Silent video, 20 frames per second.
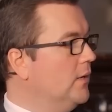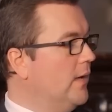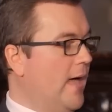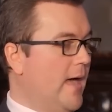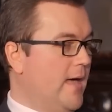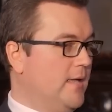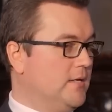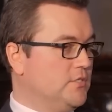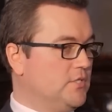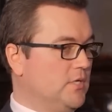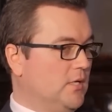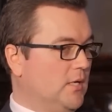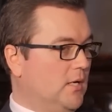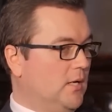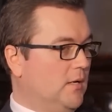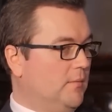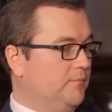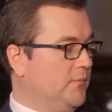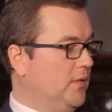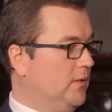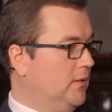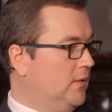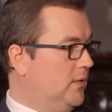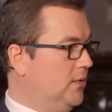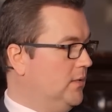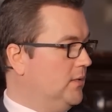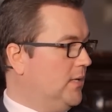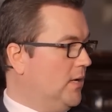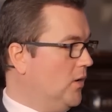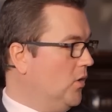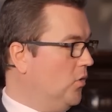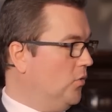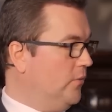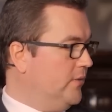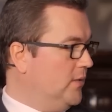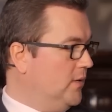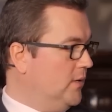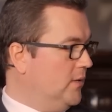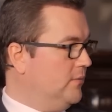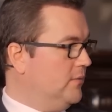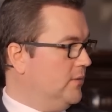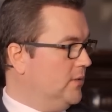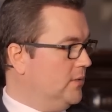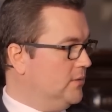John Lennox in this video. If you